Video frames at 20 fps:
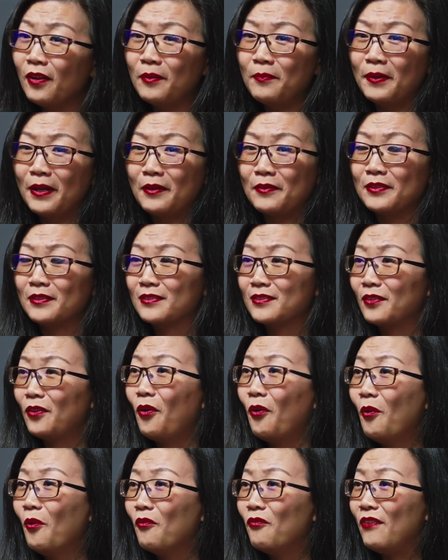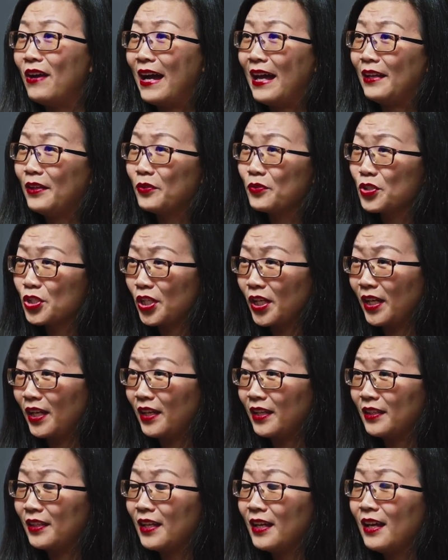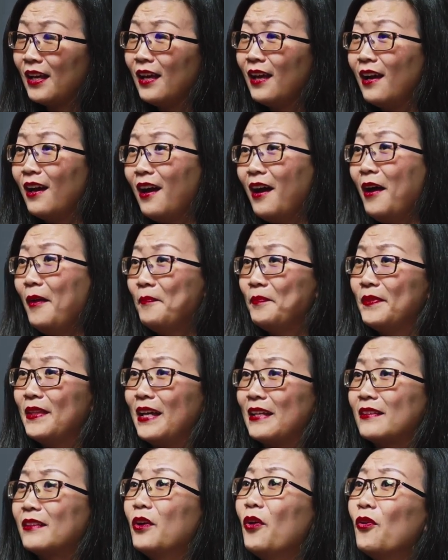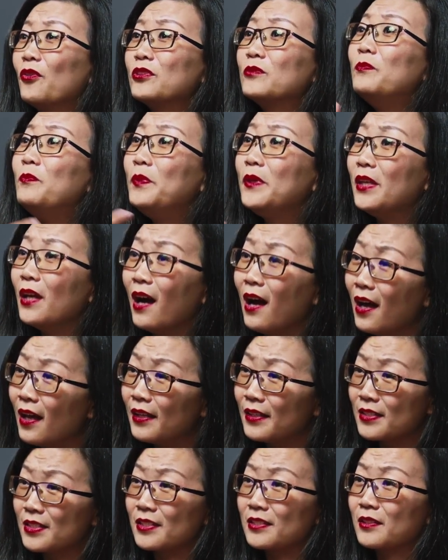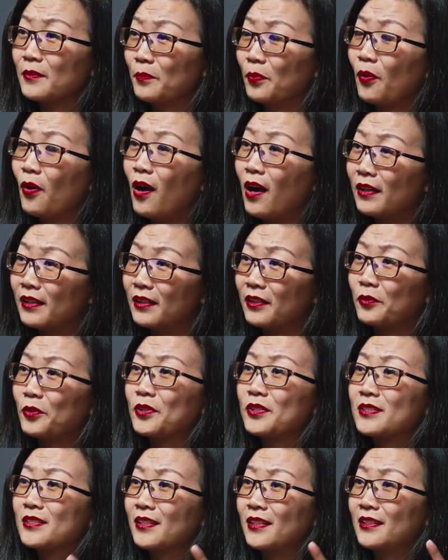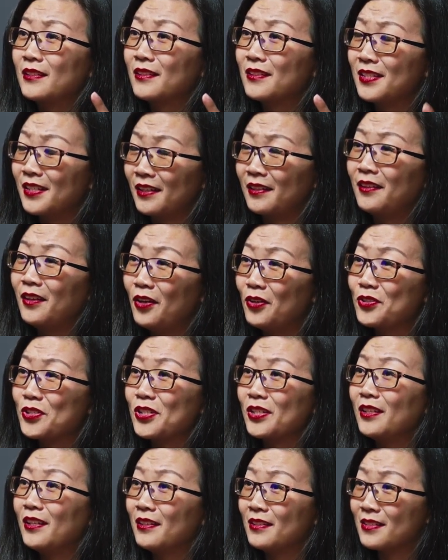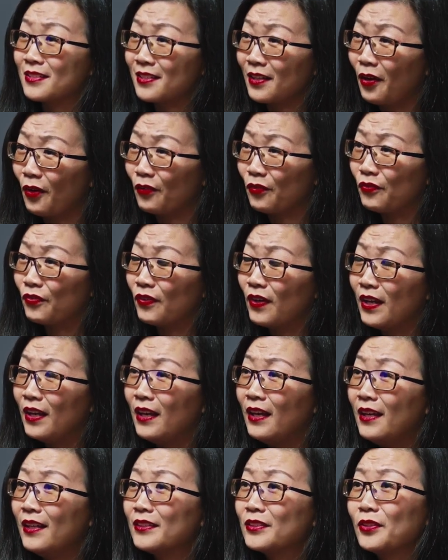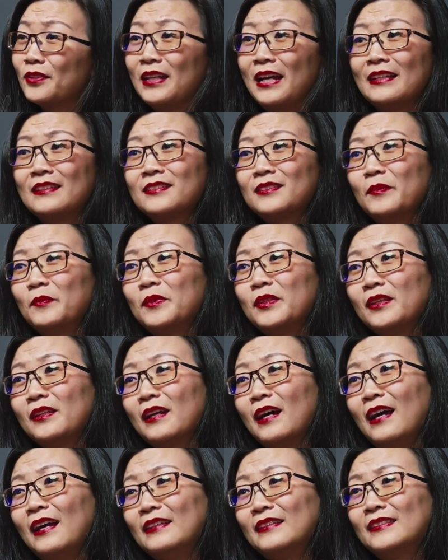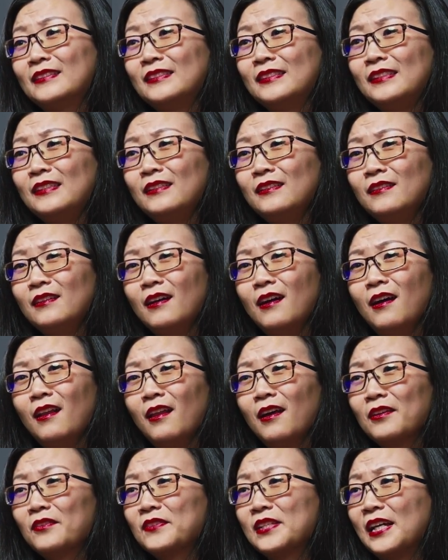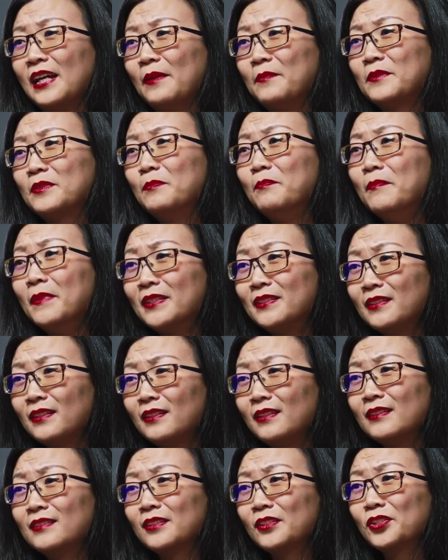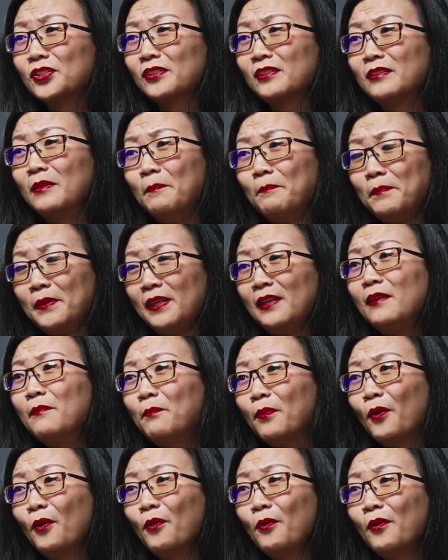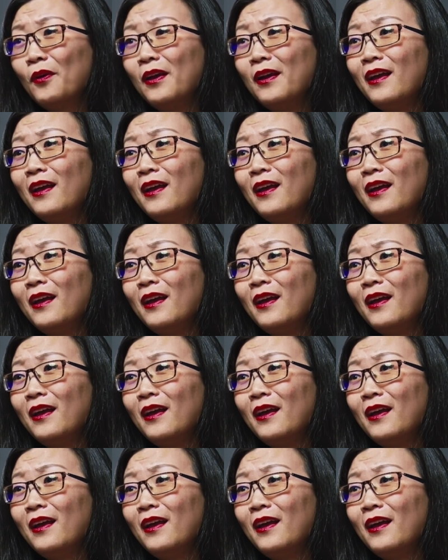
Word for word: about this whole value chain um, that goes beyond just the product or say the technology itself. So that's something I see a lot of times missing, essentially the people